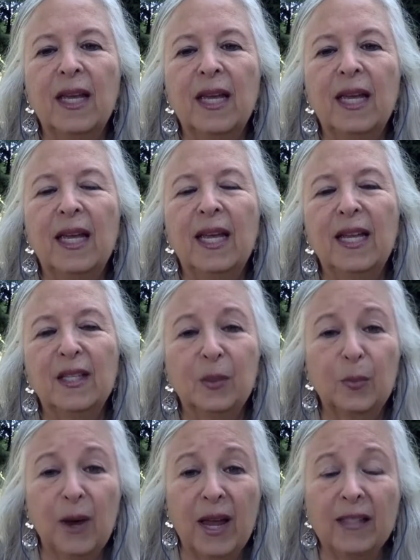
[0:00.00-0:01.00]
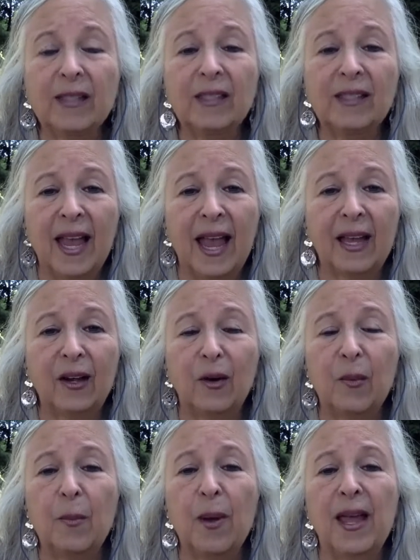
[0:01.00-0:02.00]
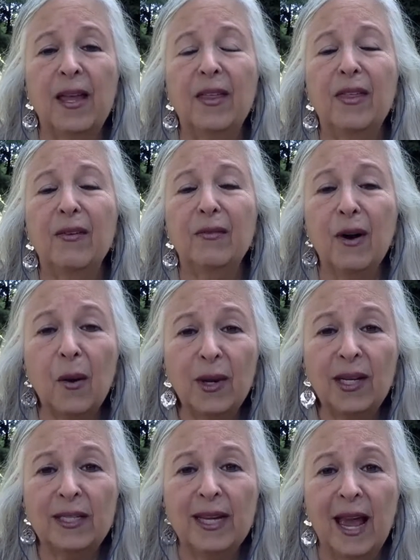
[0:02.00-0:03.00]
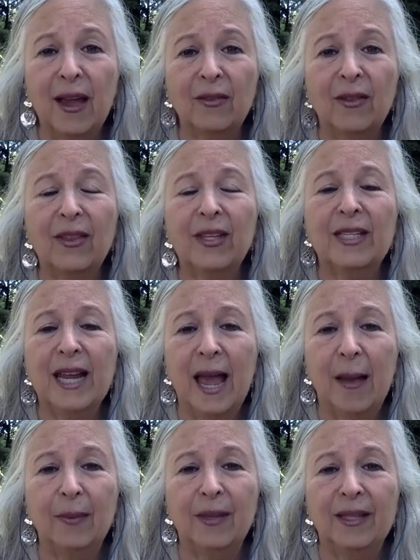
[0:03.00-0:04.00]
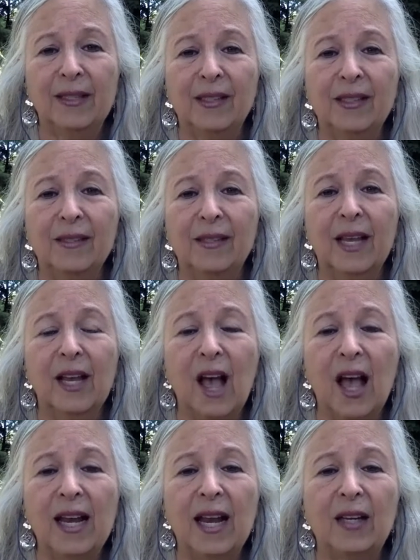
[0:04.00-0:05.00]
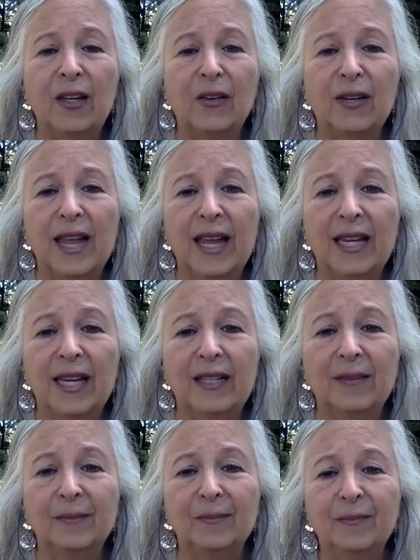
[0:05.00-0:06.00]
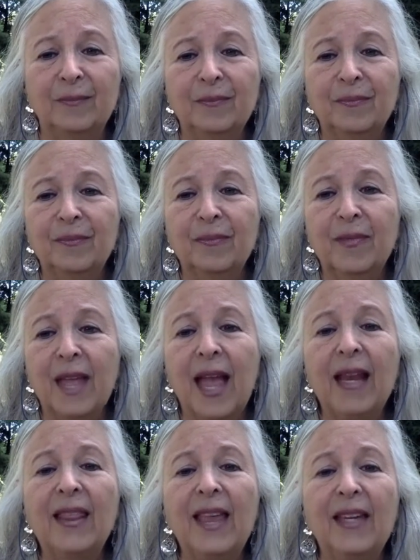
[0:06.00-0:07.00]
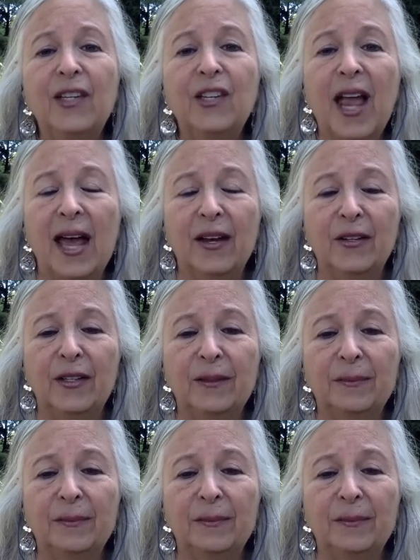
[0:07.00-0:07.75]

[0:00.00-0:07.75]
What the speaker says: He expressed his anger by throwing down the tablets that God had created, and they shattered.